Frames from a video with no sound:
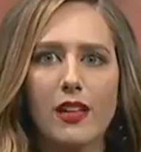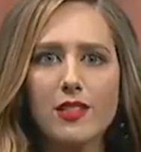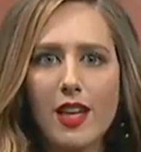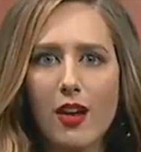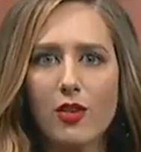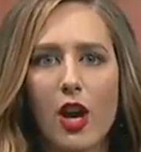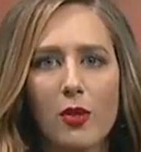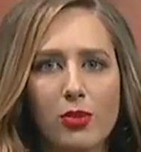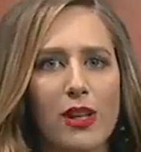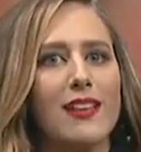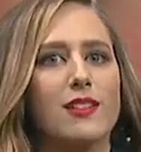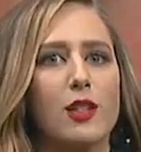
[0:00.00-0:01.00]
Well, to cut down on
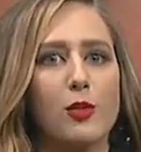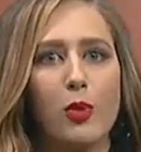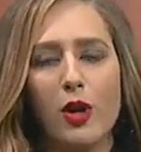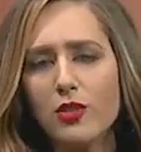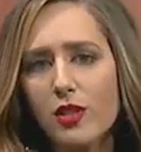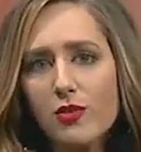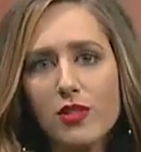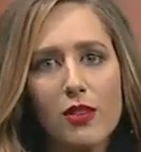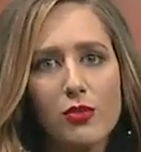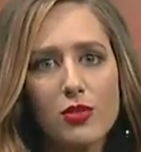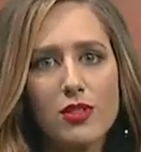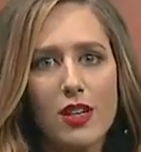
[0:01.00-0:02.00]
plastic, parts of
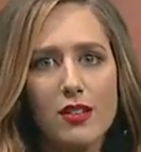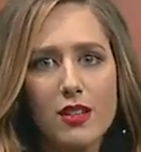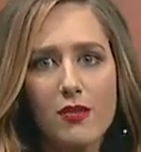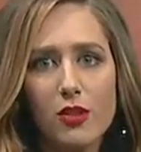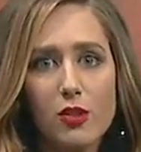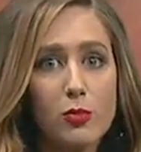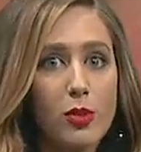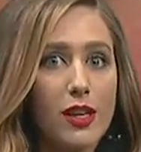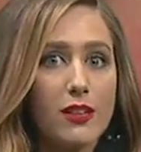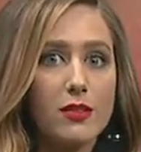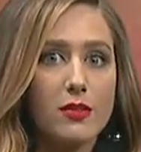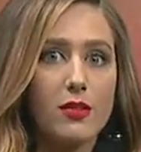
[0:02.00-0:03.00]
several states have either
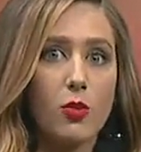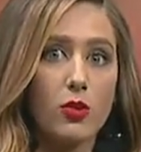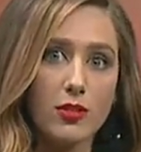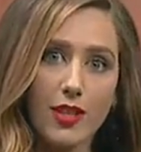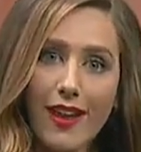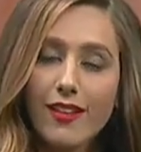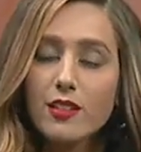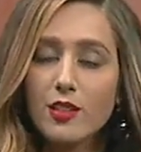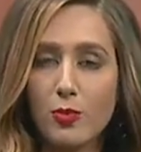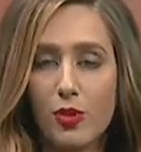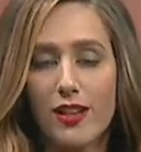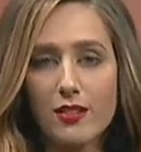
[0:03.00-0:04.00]
banned or
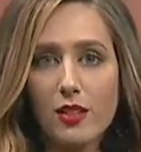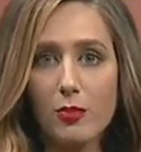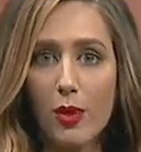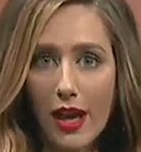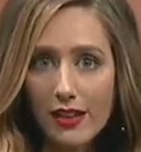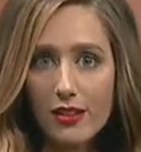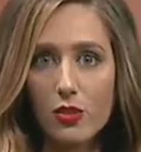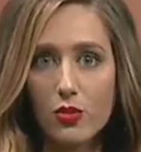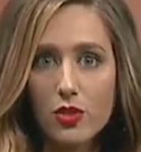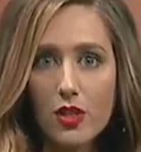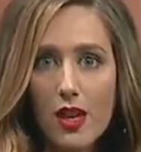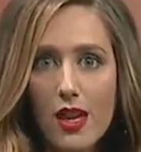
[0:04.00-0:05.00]
taxed plastic bag
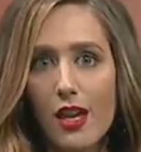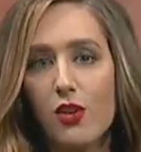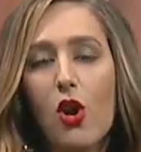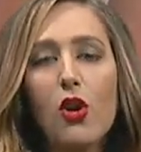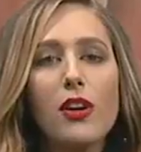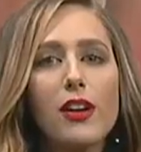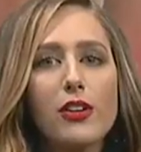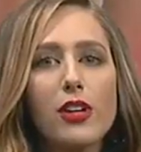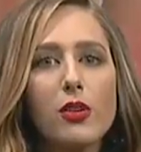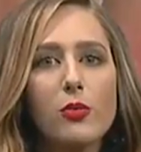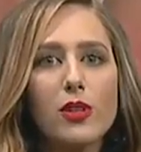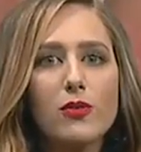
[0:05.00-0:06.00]
use. In our
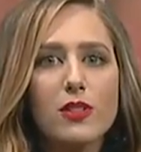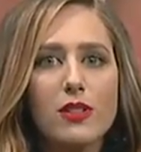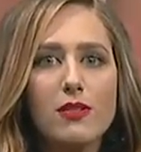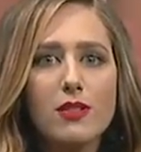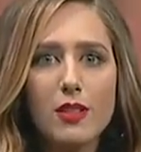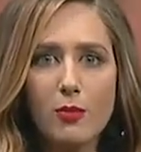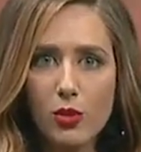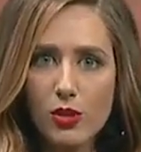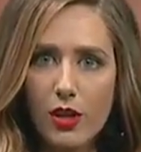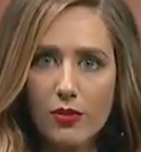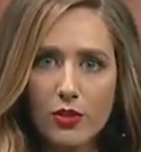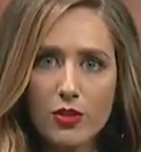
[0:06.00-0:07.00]
area, we've seen
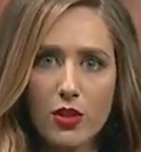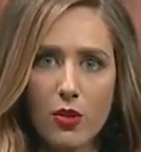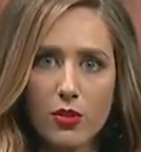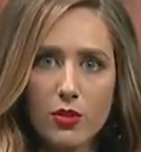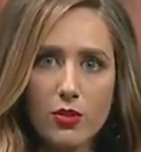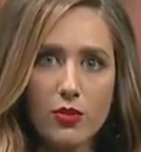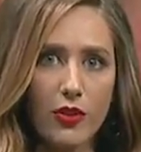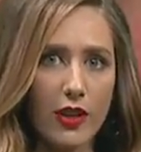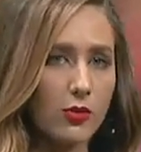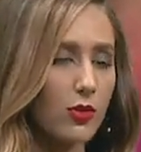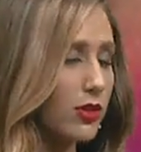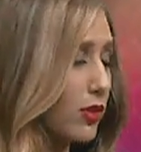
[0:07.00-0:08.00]
similar efforts go into effect